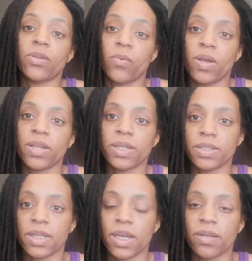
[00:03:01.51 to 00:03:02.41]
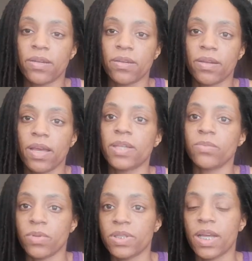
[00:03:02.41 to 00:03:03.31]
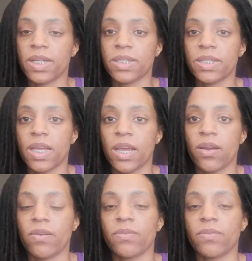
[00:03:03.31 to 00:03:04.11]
the oily skin, as well as excess hair,